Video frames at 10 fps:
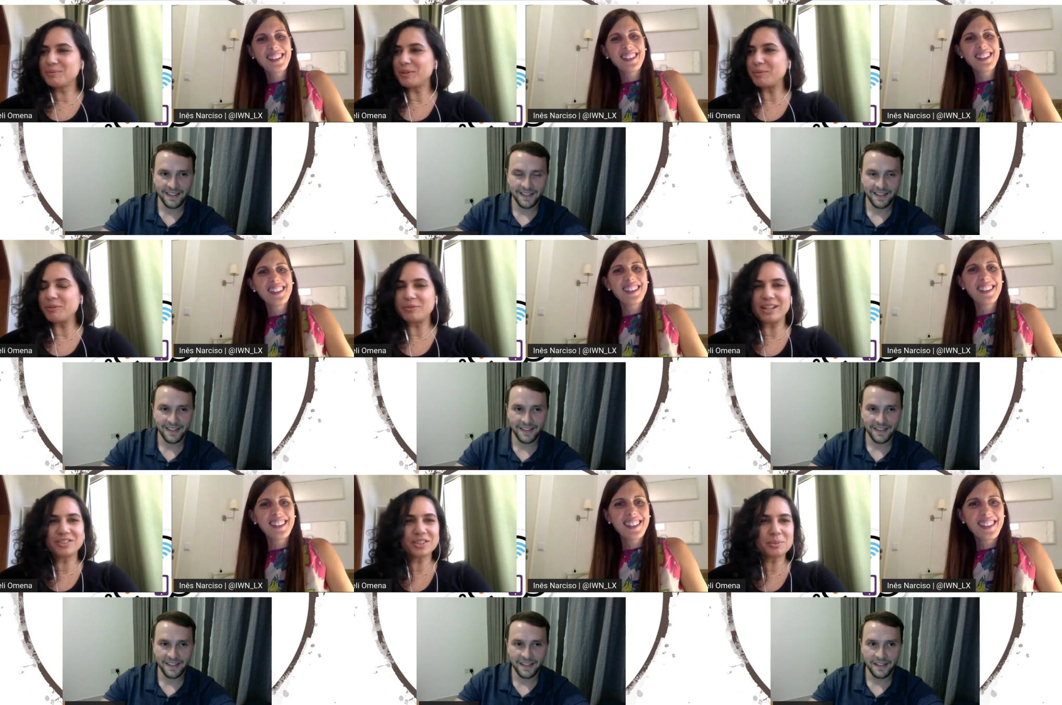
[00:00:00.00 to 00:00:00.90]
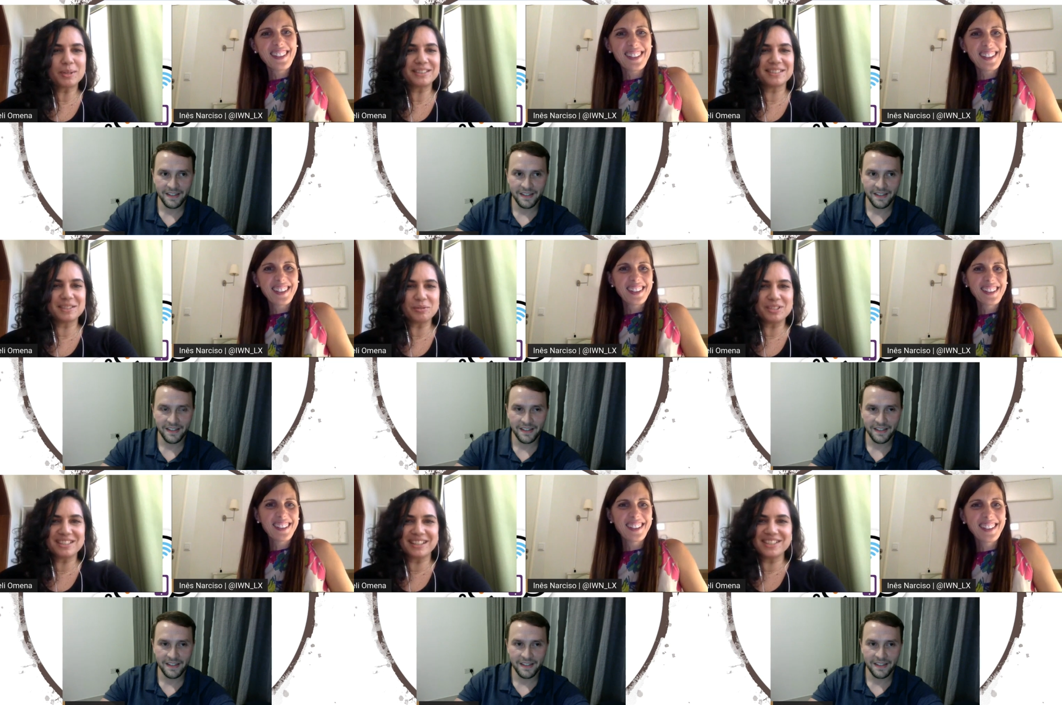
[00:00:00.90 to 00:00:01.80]
Speaker 1: very flattered by this
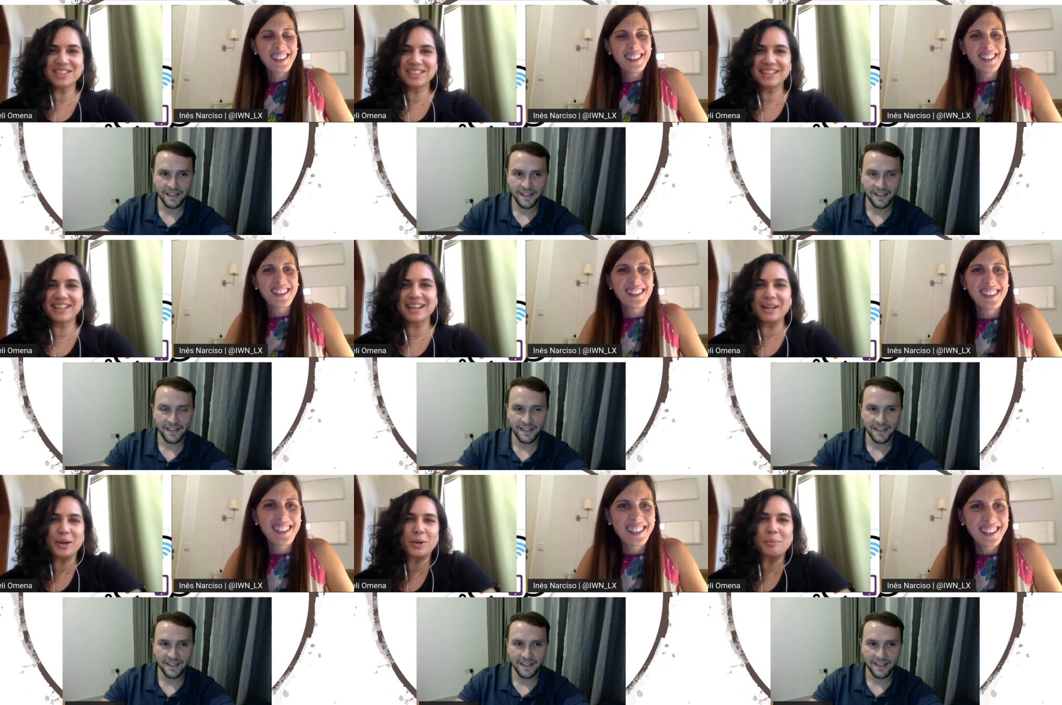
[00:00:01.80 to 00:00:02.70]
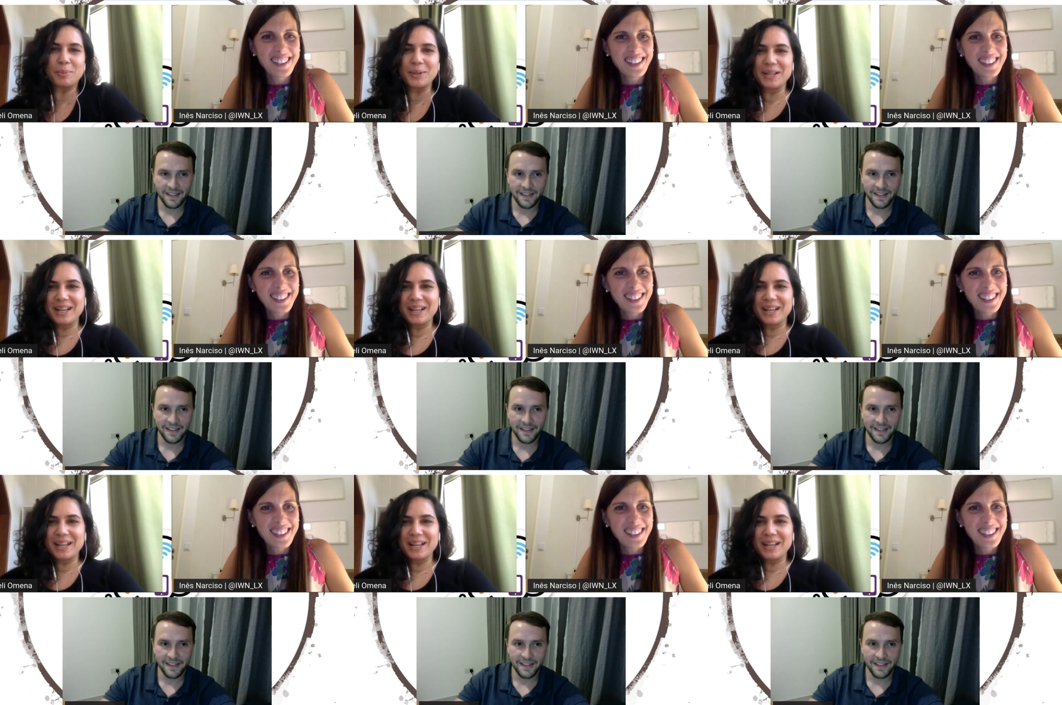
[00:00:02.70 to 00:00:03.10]
invitation, and I hope,